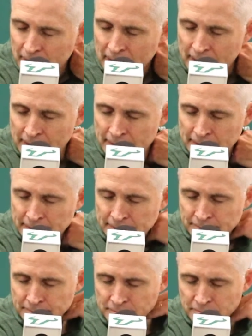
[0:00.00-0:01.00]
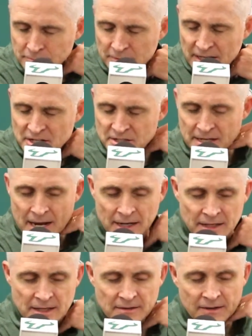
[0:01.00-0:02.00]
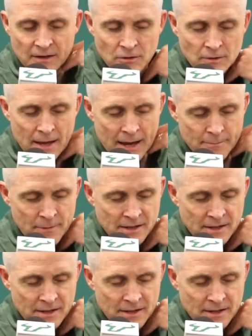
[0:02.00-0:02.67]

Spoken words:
and they just kind of continued that,